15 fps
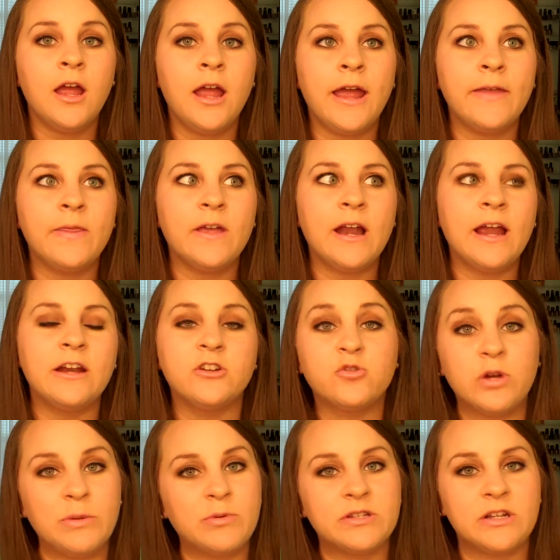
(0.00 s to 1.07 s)
and then I had a
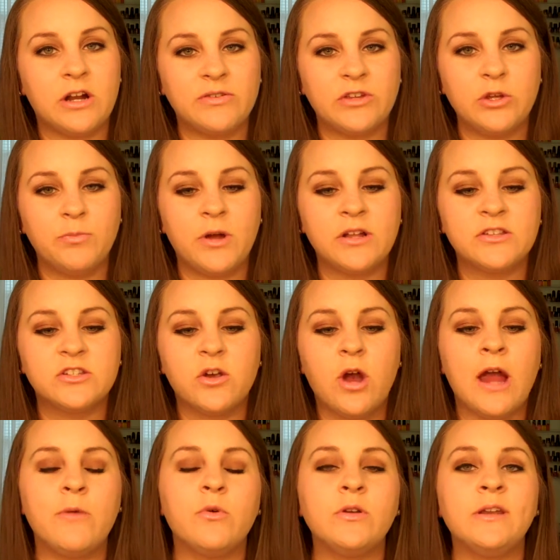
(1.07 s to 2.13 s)
20% off coupon. So
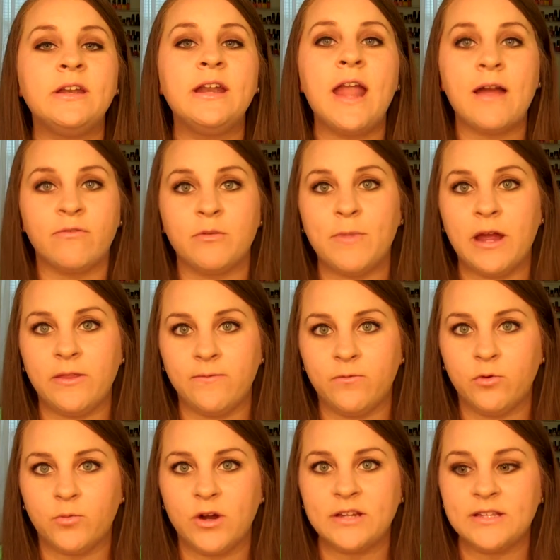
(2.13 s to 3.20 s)
I will never buy them
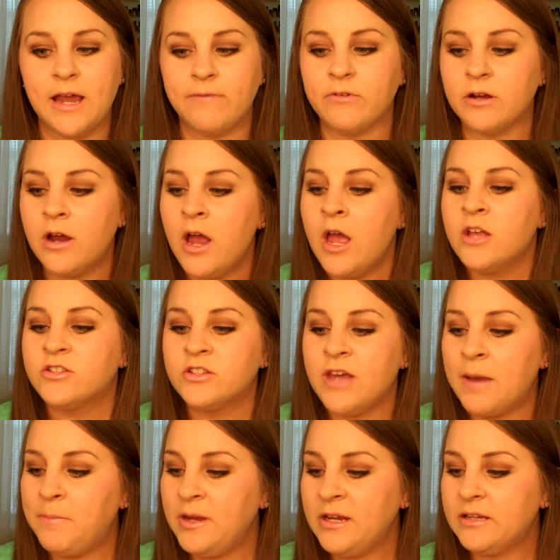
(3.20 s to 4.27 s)
full price ever. So
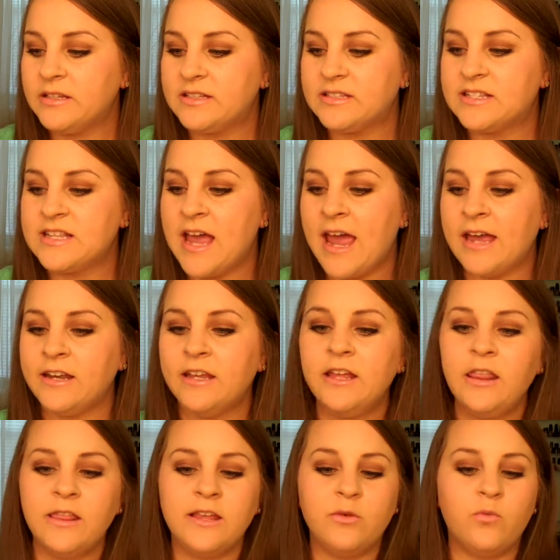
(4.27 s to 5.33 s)
that being said,
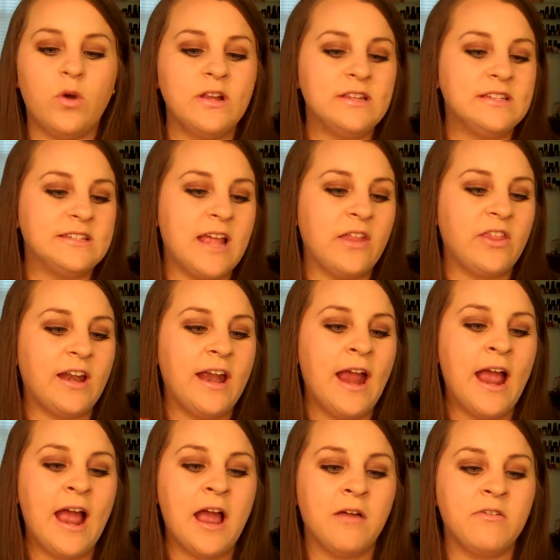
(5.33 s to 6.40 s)
the one scent that I
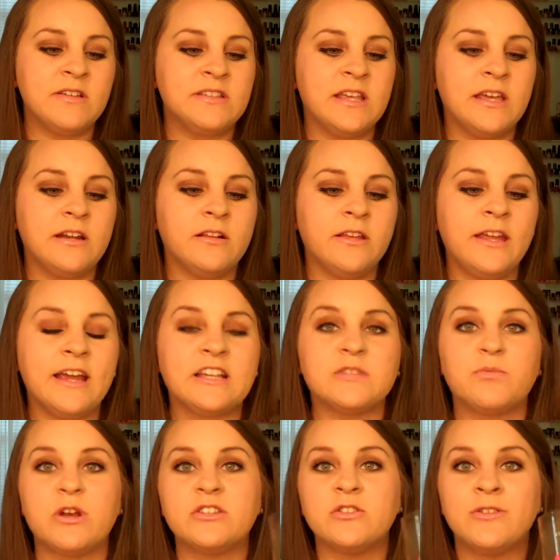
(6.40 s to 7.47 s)
have is the Italy
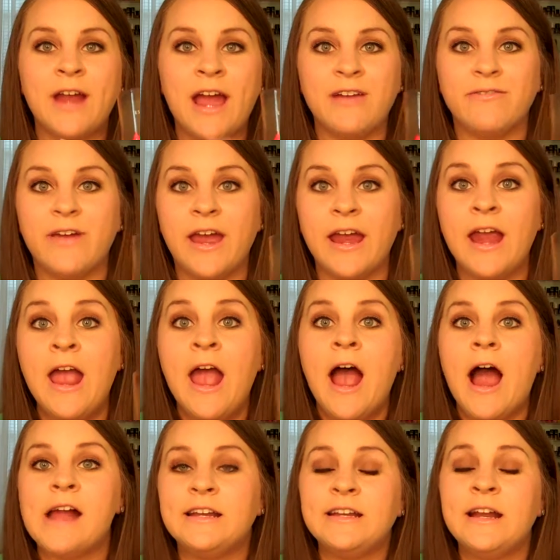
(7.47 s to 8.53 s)
Espresso Cafe.
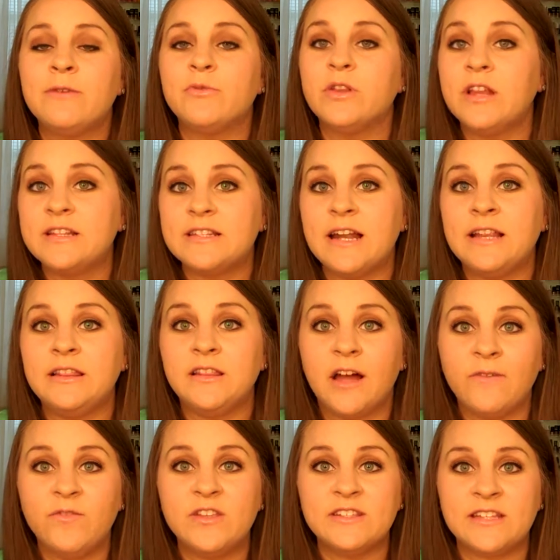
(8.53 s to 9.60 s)
I did not realize that I
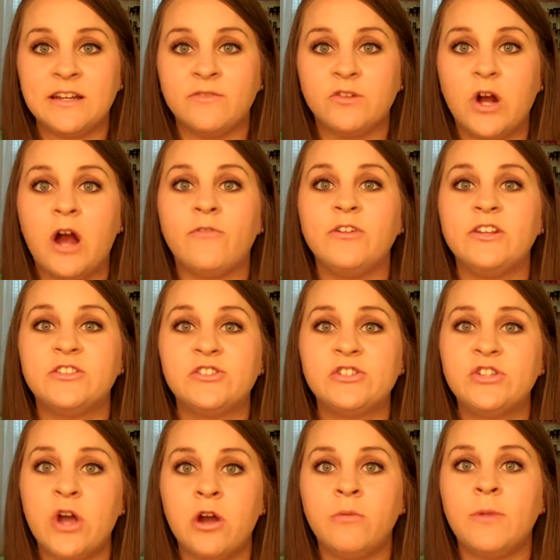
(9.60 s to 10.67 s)
loved the scent of coffee
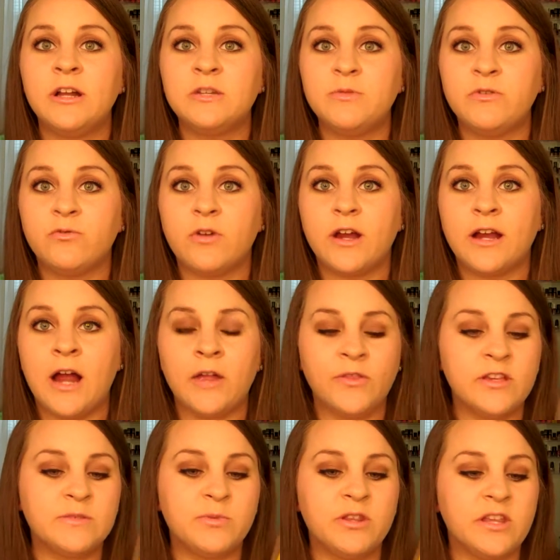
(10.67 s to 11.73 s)
so much before I got
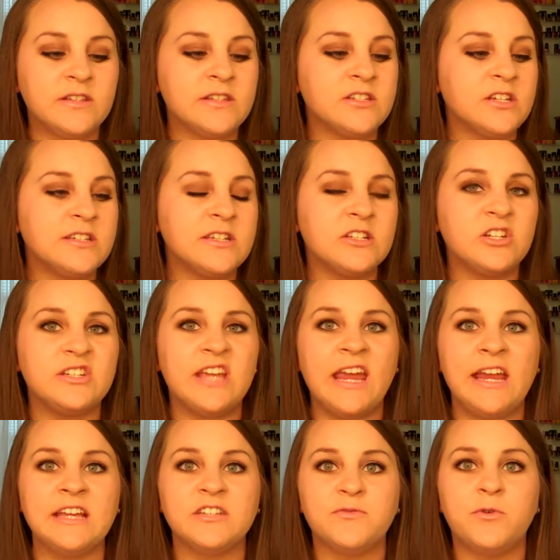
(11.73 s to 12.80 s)
this, but this is just such a
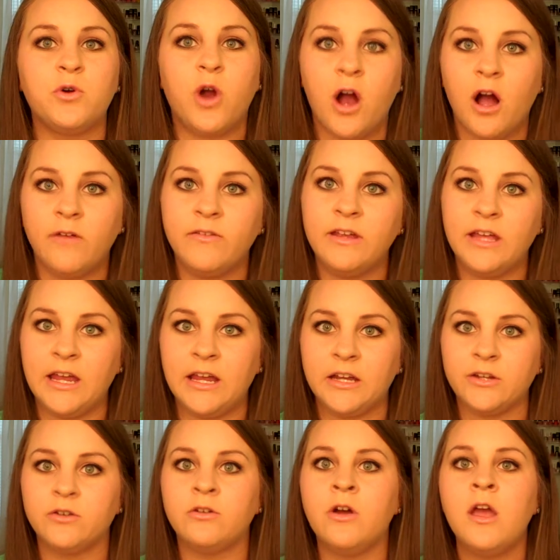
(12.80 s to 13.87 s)
tasteful coffee
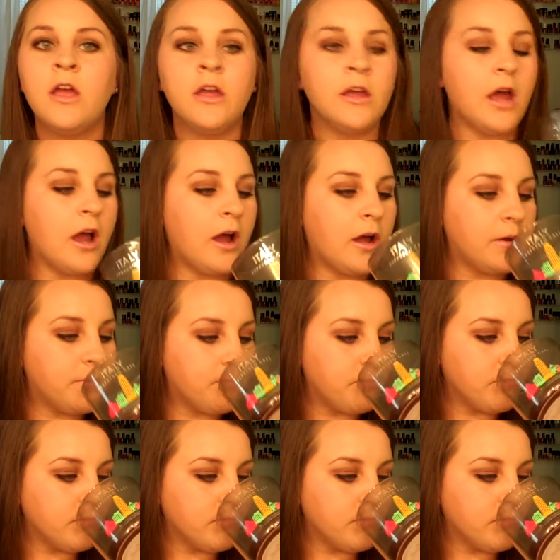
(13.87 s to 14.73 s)
candle. Um,